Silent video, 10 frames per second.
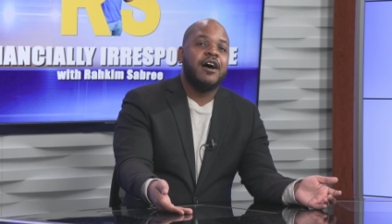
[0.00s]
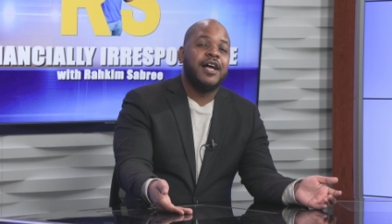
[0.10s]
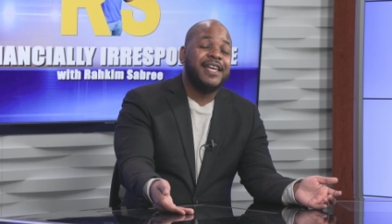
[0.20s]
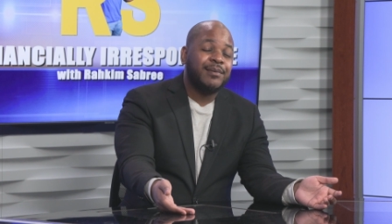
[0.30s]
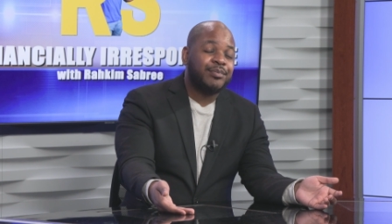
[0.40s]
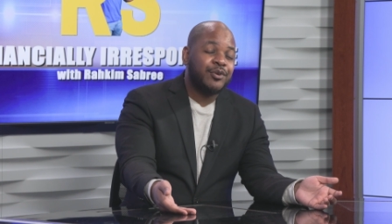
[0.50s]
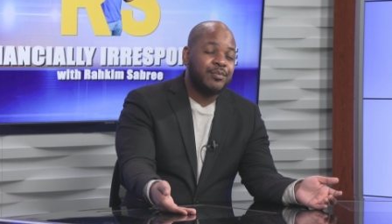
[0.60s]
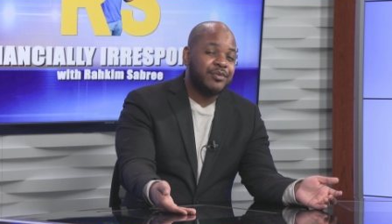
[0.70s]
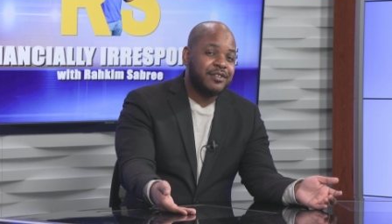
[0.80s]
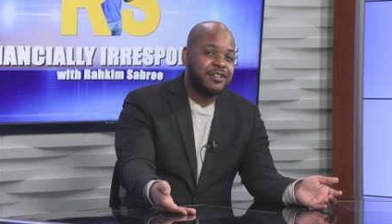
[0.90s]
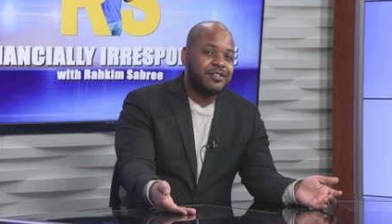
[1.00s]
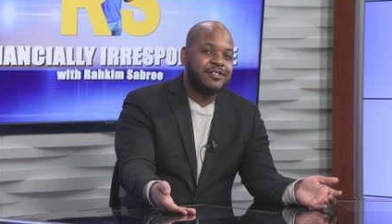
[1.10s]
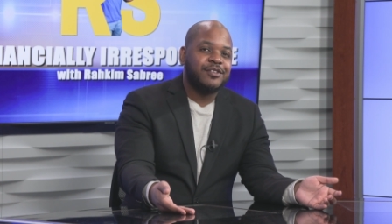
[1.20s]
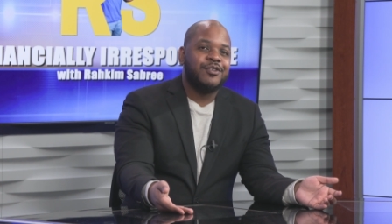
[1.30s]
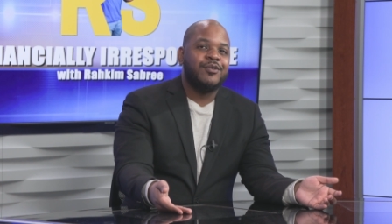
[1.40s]
inappropriately
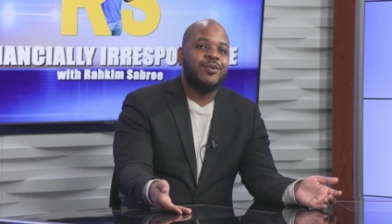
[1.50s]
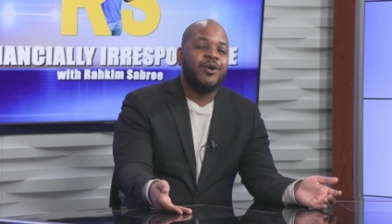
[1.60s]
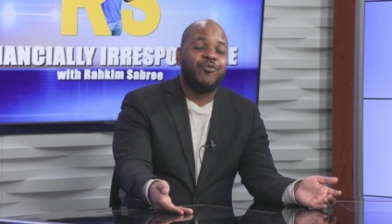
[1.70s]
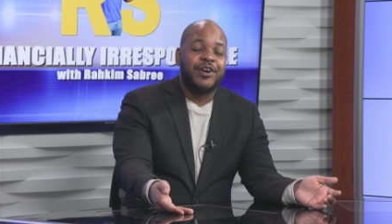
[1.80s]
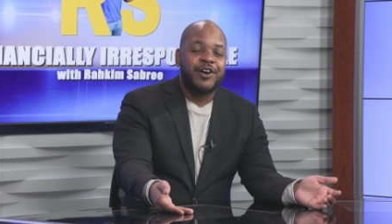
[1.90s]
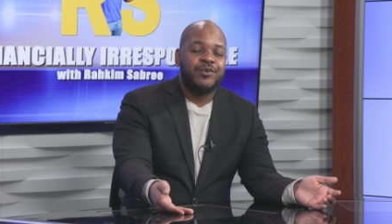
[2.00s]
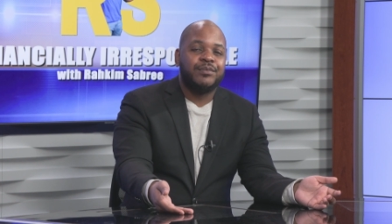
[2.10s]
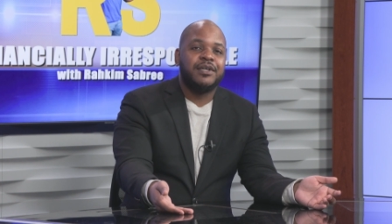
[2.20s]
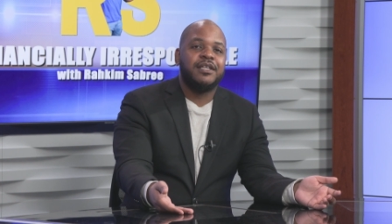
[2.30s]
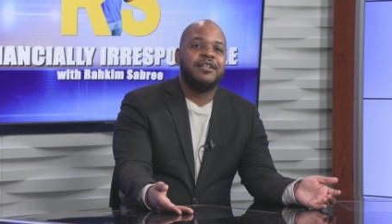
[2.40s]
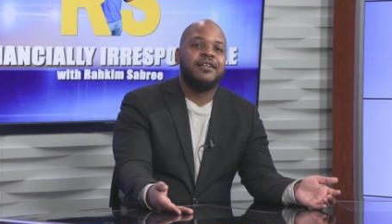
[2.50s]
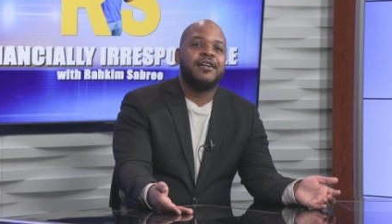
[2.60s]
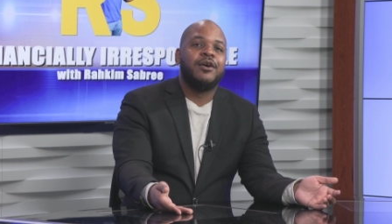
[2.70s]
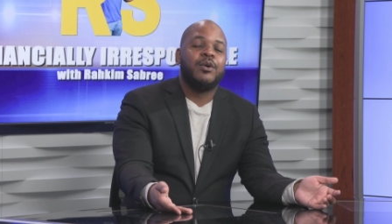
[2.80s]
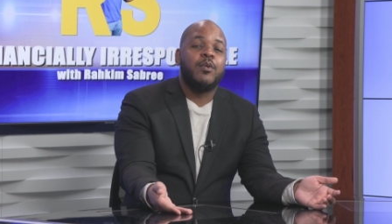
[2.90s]
so around money
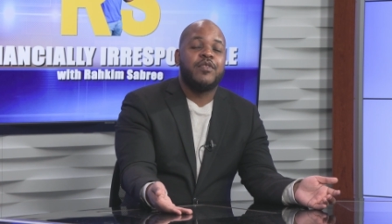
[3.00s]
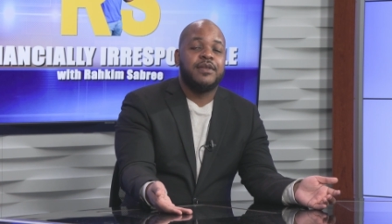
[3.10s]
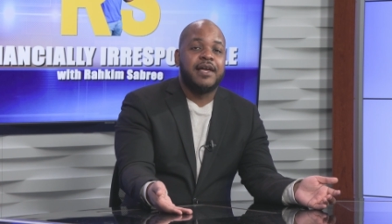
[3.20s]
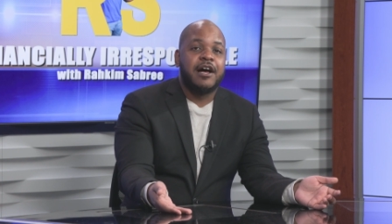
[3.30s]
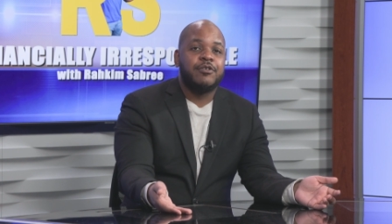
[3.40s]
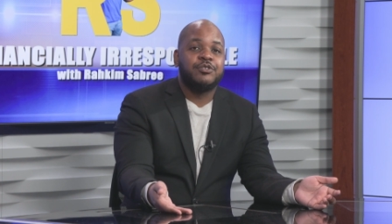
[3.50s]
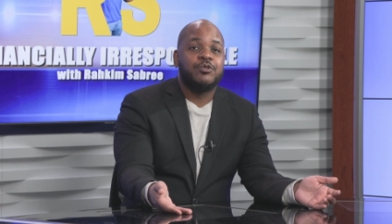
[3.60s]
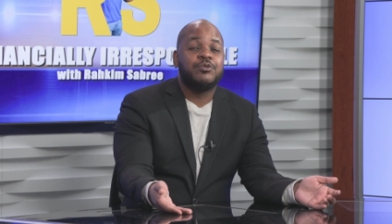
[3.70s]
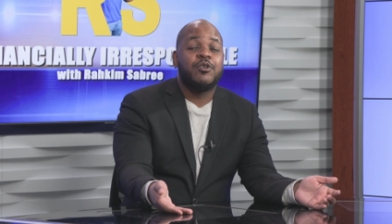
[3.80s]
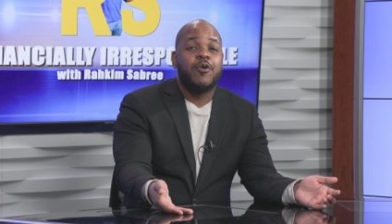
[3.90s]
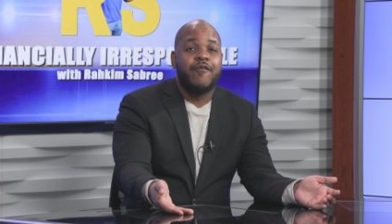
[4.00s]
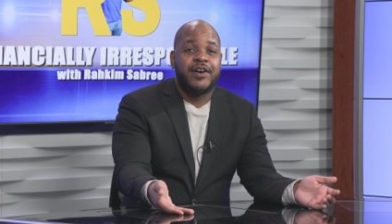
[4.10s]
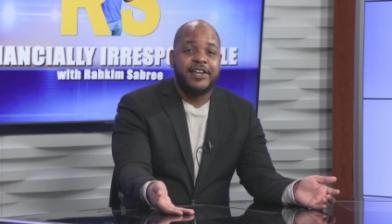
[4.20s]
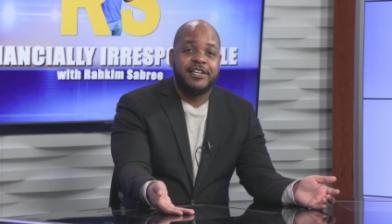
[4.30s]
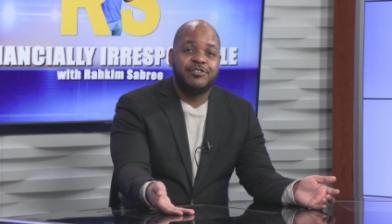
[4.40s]
within the household called
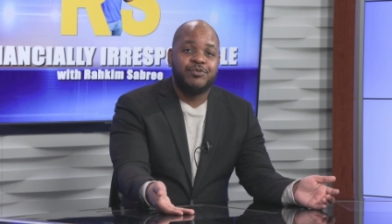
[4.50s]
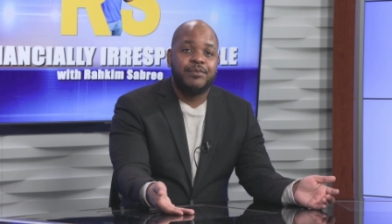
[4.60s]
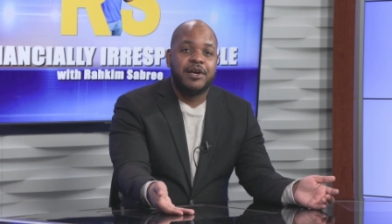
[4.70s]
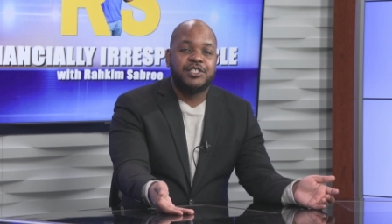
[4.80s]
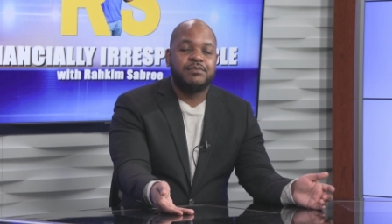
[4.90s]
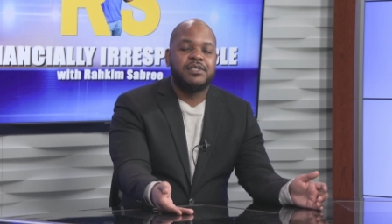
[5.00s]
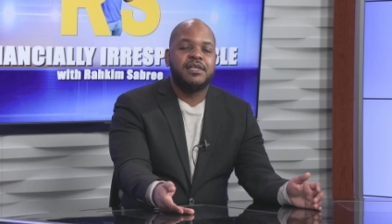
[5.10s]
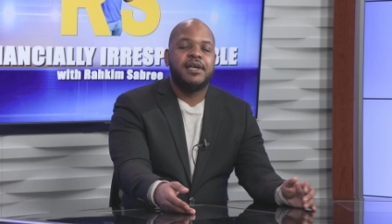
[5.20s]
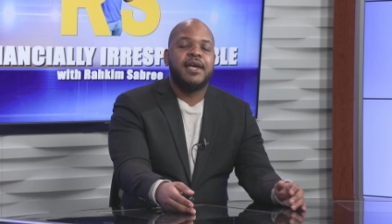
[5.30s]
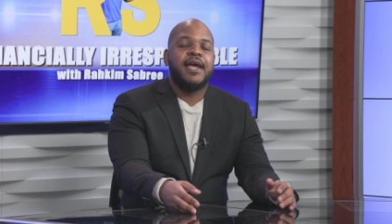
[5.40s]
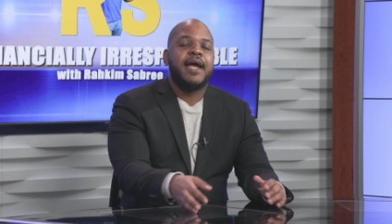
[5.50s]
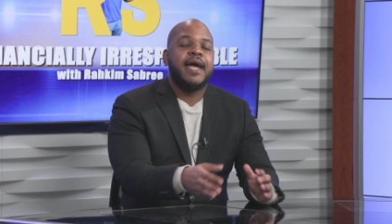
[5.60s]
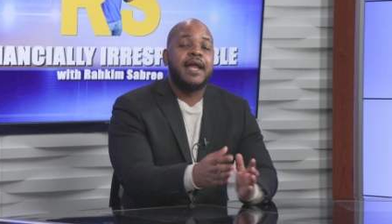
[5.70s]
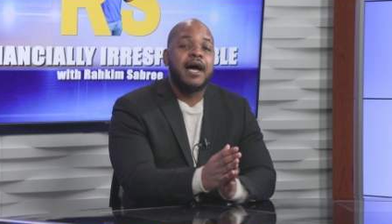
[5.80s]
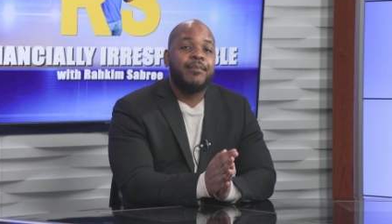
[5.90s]
financial enmeshment. And I